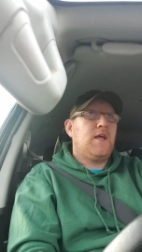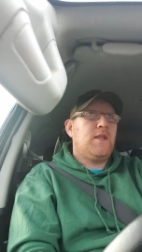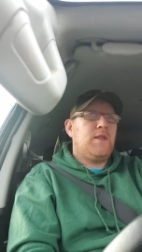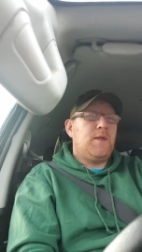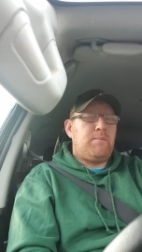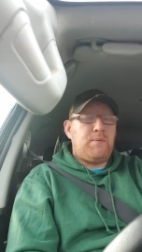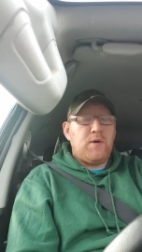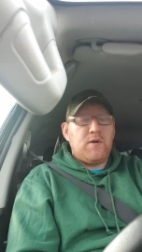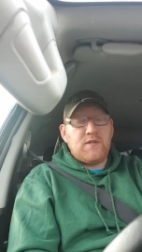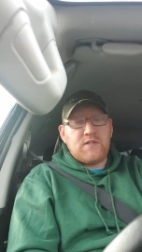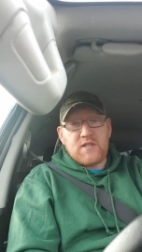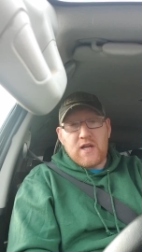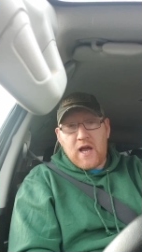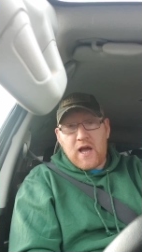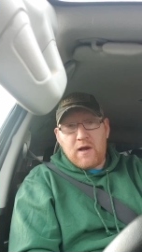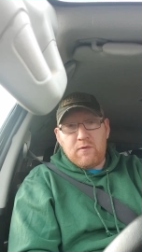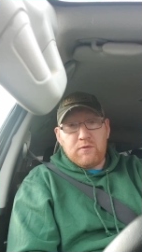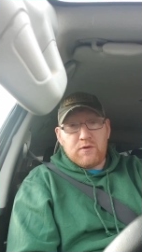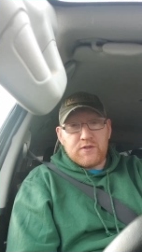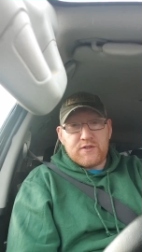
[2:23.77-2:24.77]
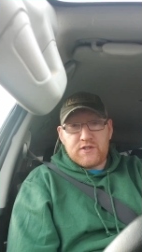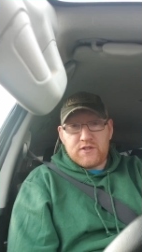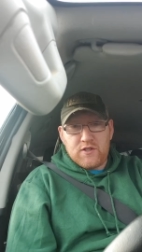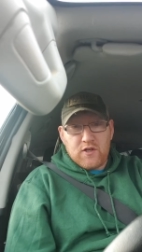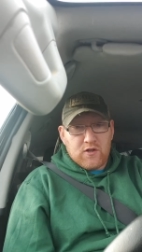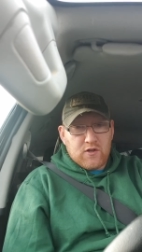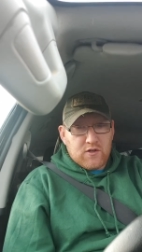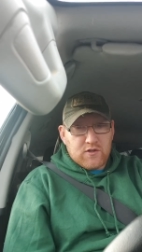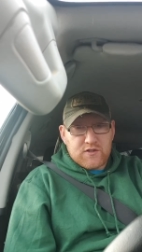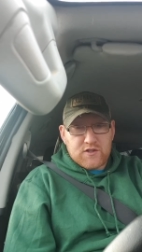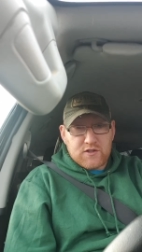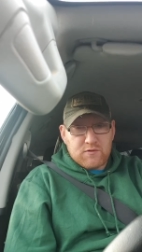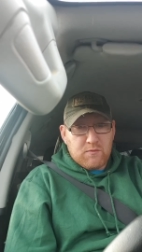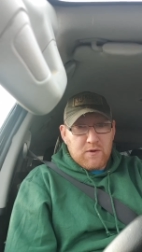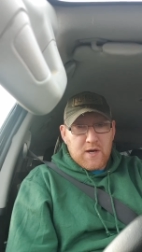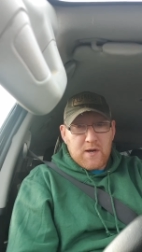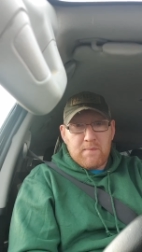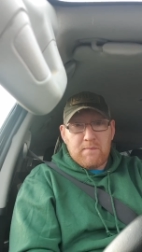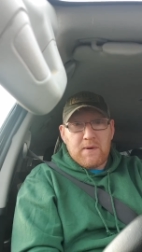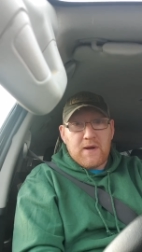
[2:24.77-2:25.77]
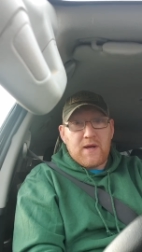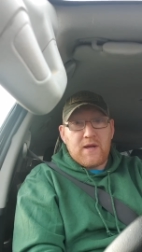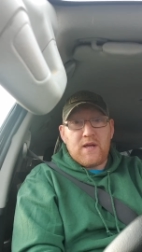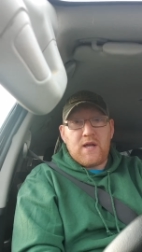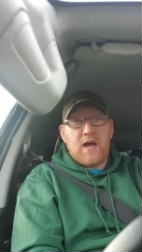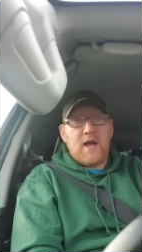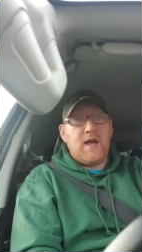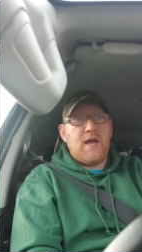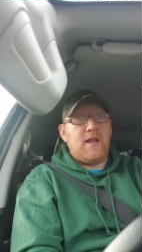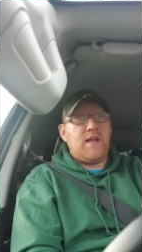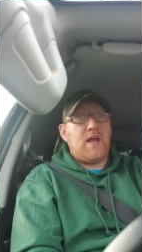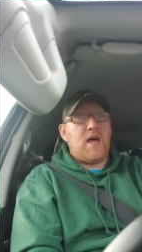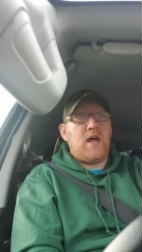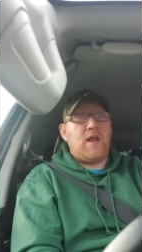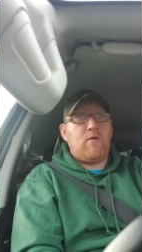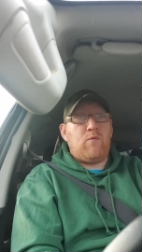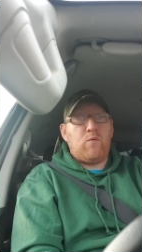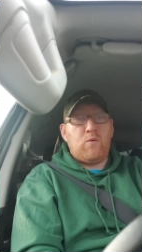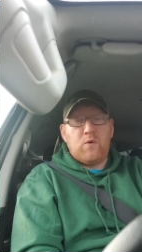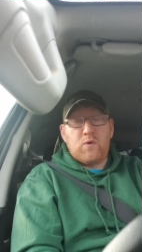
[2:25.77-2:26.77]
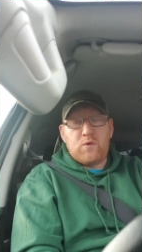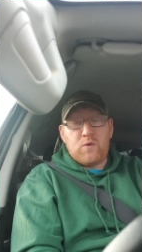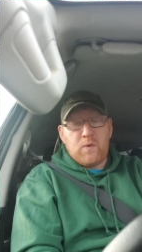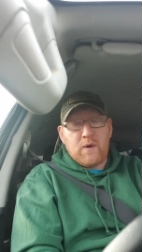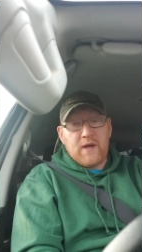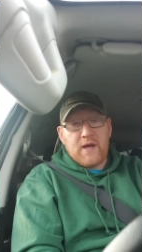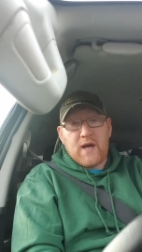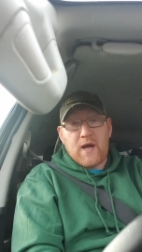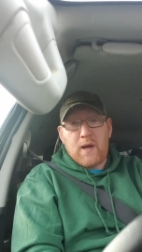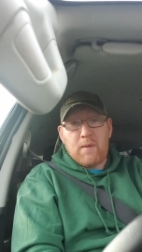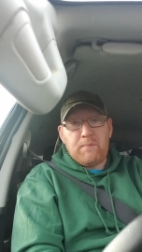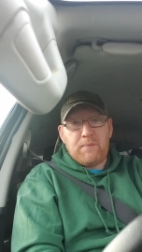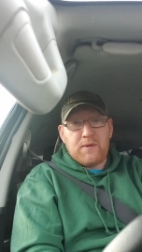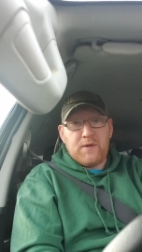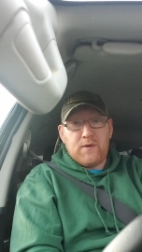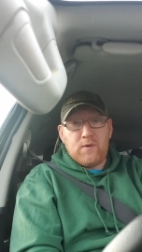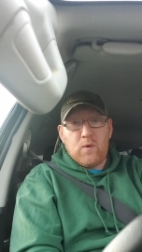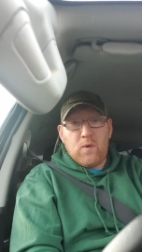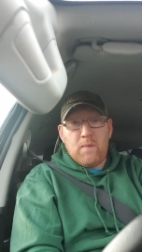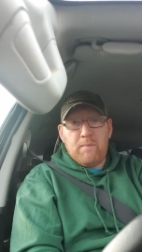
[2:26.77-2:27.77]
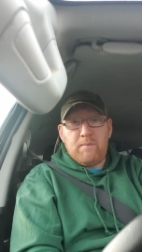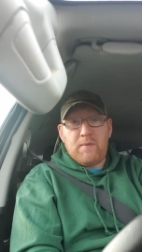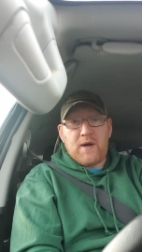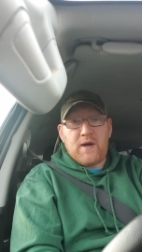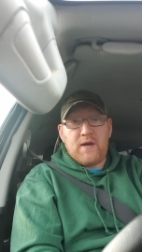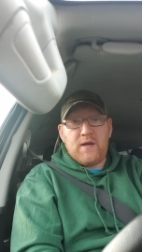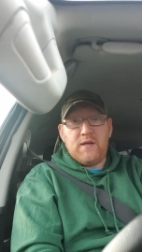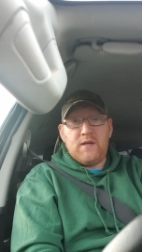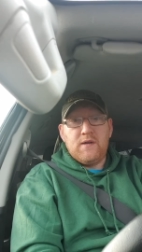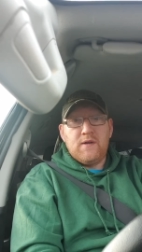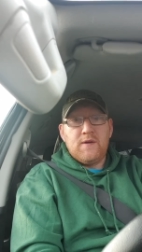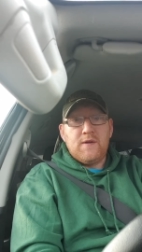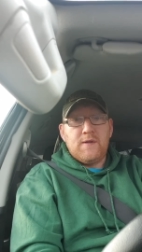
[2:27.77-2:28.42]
The boots I will still swear by, and I will quite happily go and buy